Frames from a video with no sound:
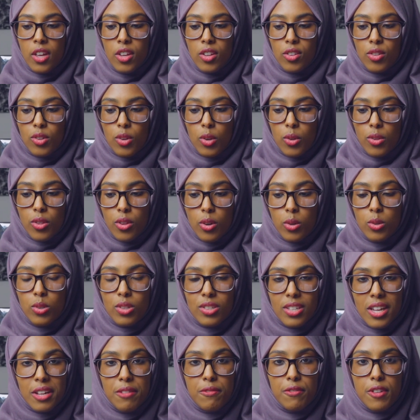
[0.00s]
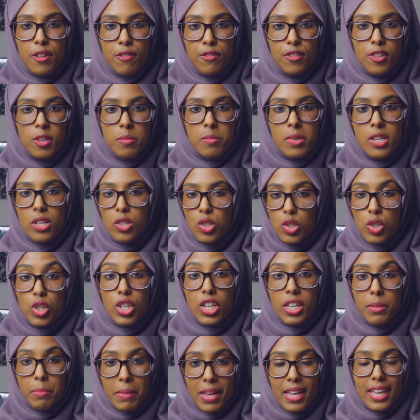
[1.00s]
So those 10-15 minutes, you
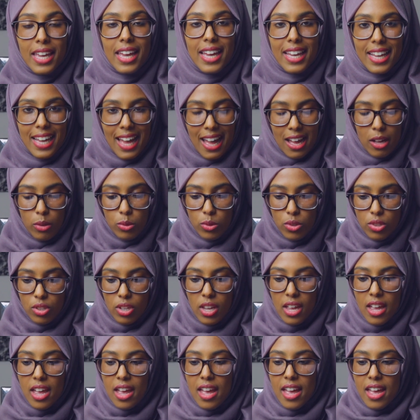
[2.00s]
can make it count.